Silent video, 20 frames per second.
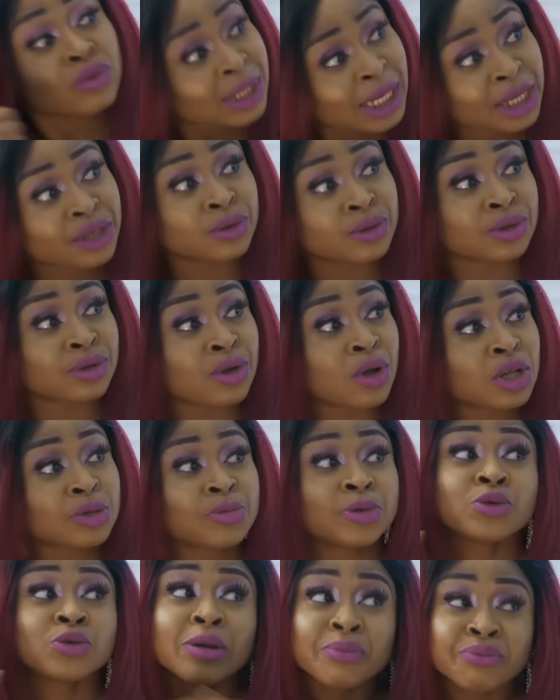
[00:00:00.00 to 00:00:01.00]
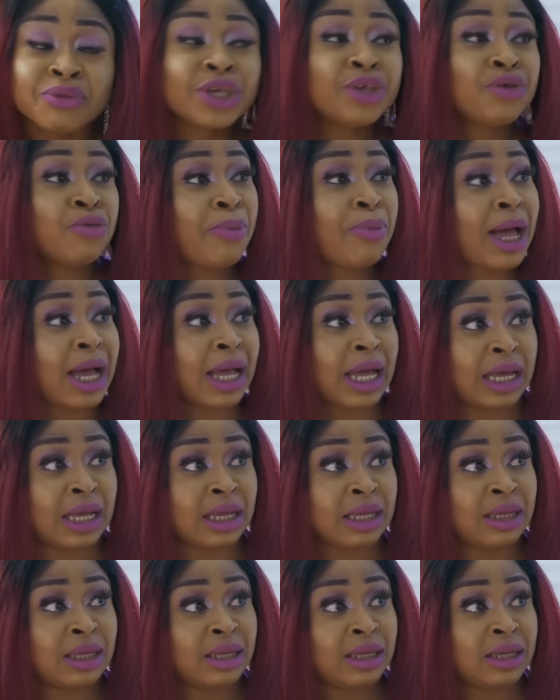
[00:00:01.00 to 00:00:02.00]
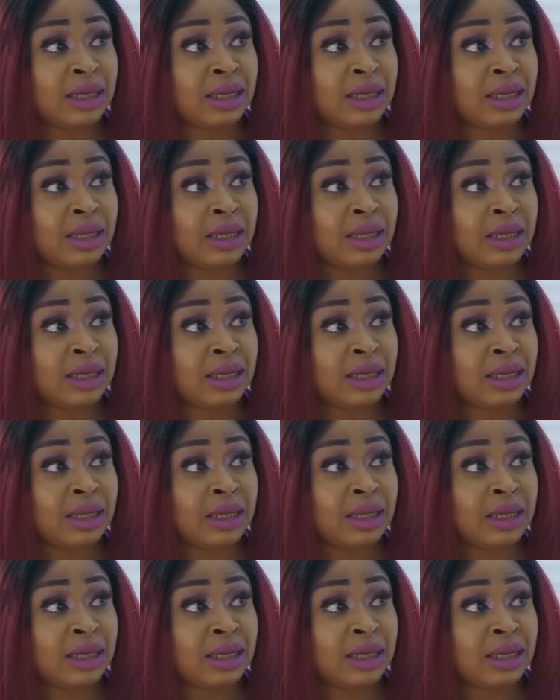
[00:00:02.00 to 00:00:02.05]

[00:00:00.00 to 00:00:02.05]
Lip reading: I'll take you to the hospital and bring you back.